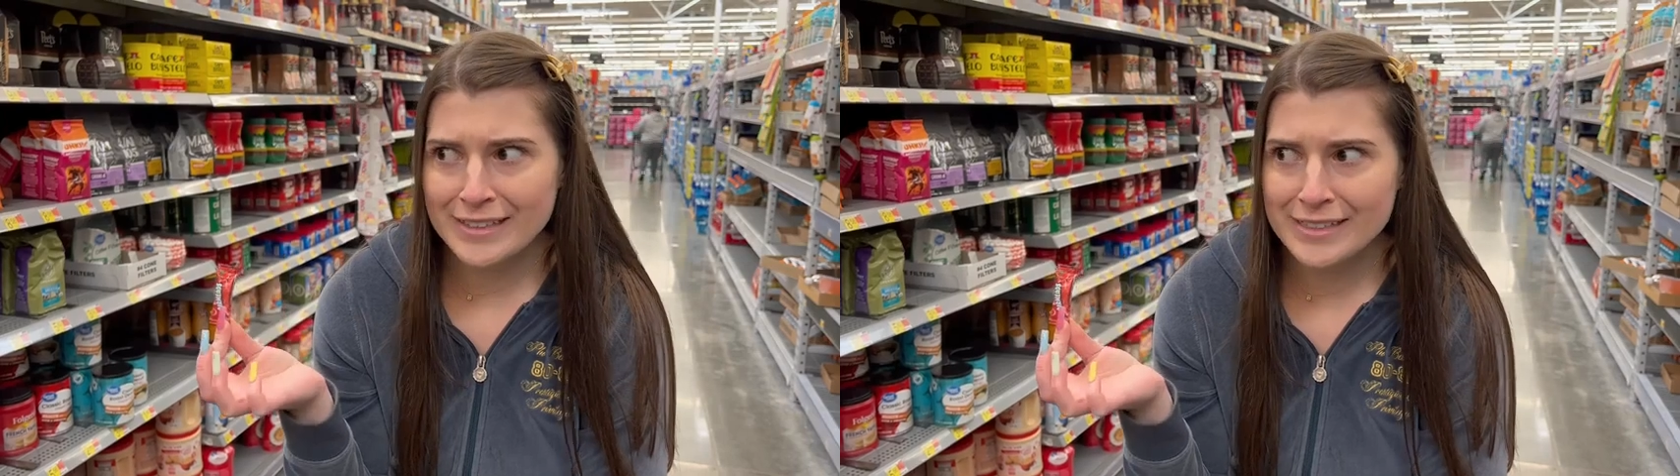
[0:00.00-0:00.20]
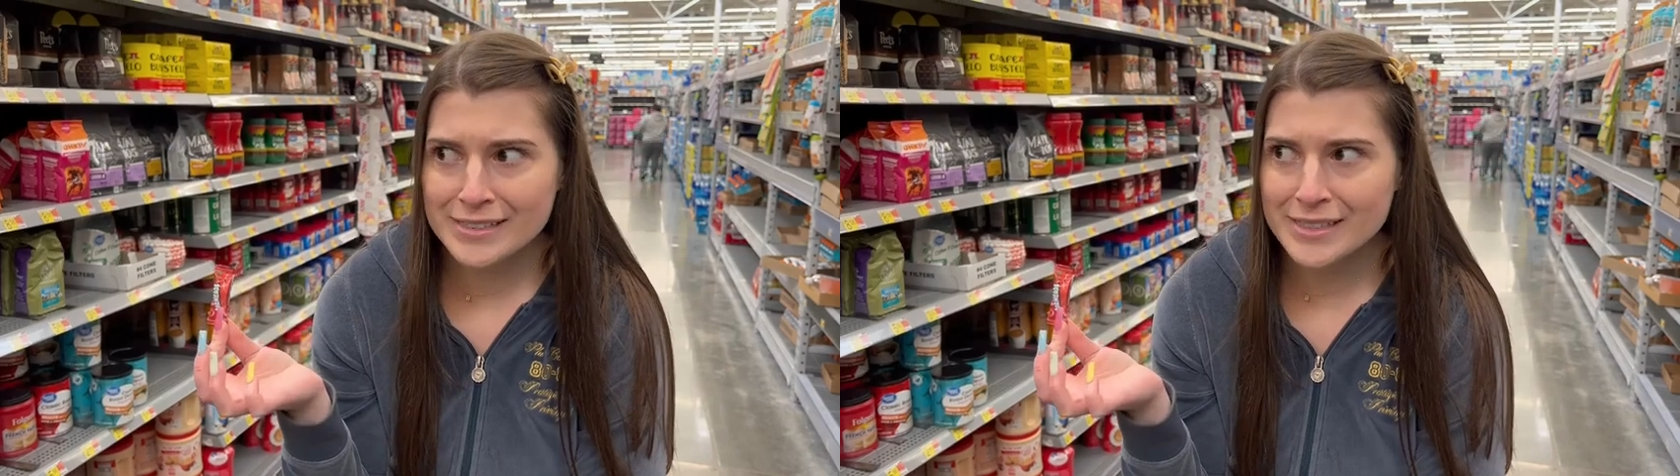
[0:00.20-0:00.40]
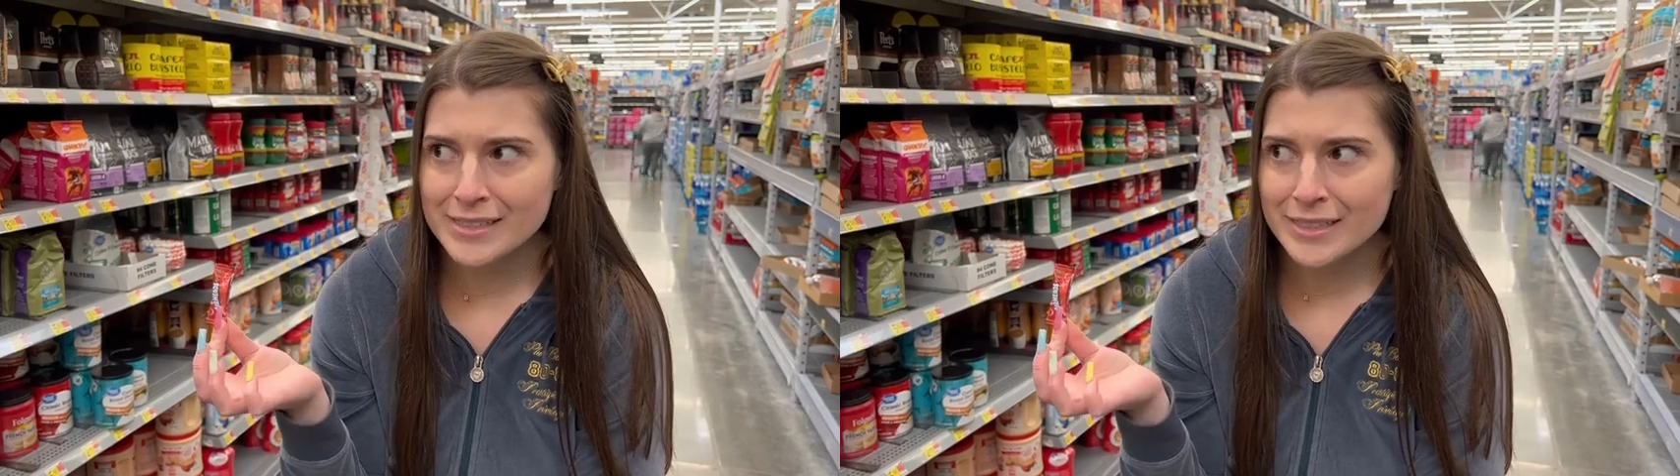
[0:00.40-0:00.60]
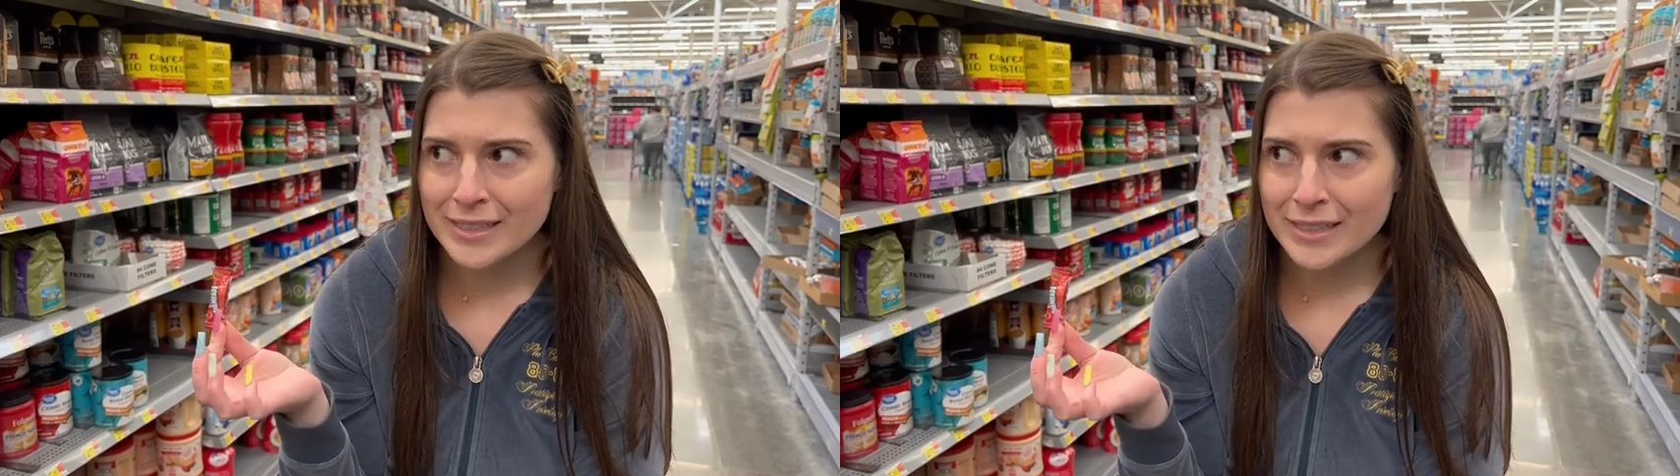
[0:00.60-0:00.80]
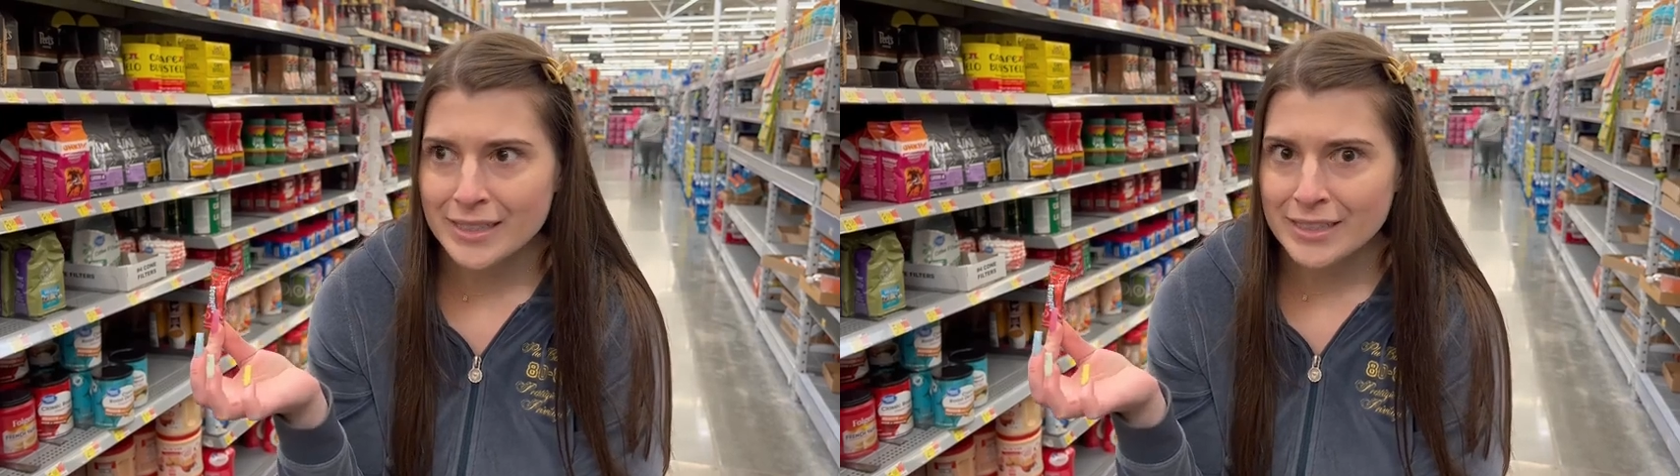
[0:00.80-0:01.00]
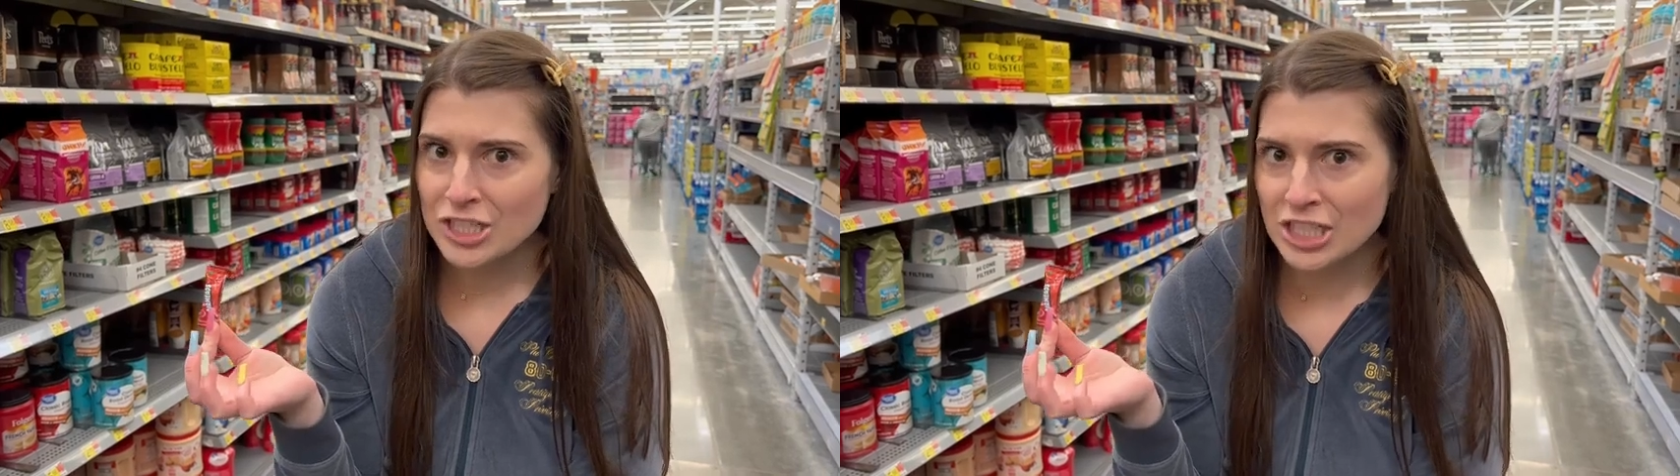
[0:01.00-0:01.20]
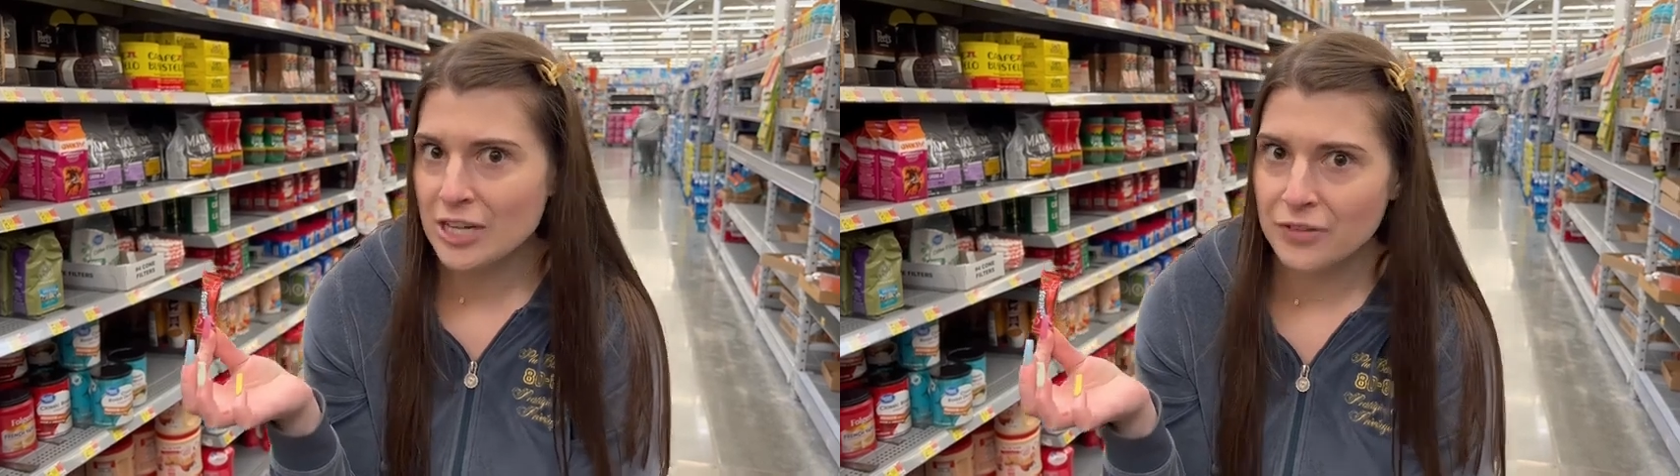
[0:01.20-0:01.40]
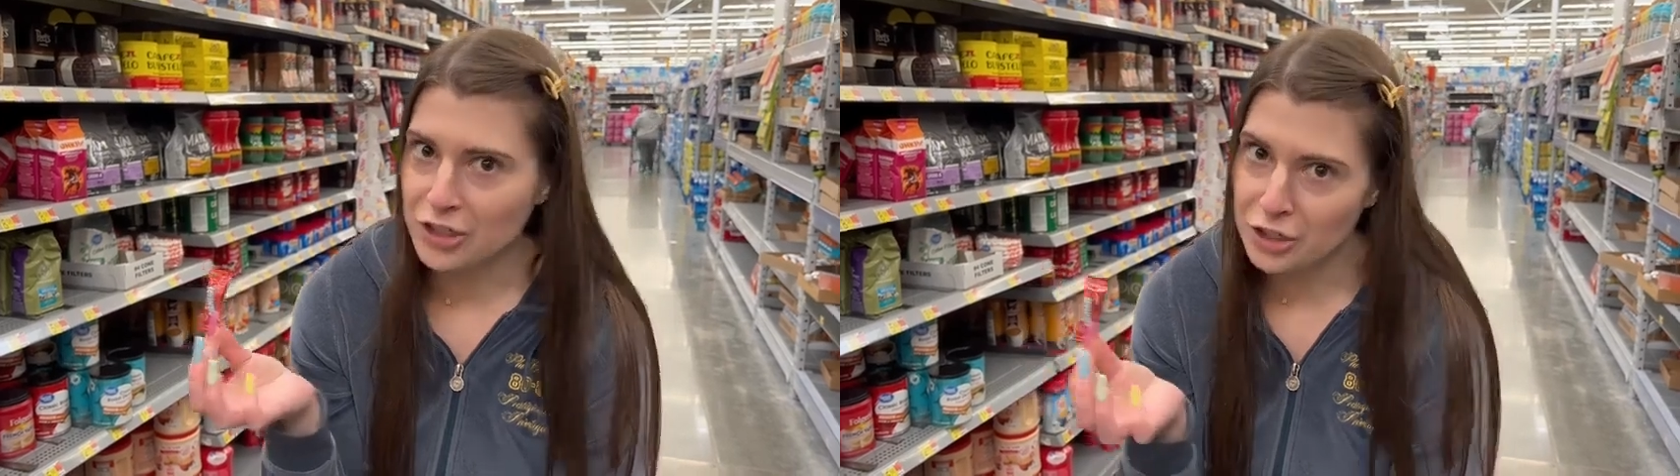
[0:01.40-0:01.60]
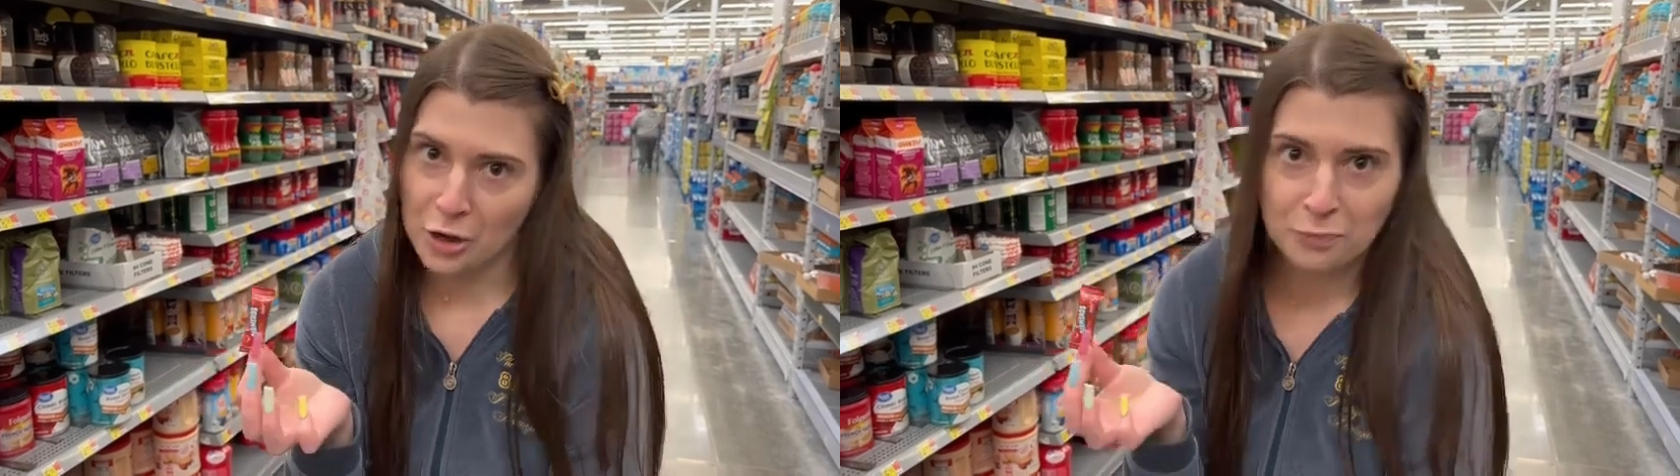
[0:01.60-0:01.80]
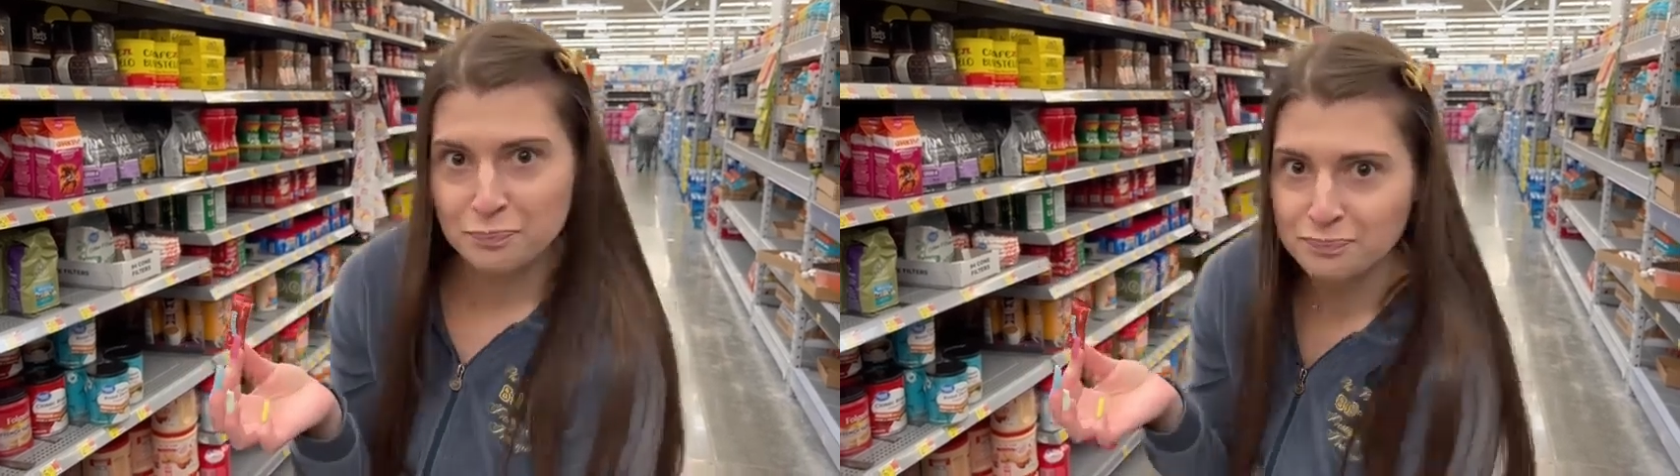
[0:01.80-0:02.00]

these. She's never gonna know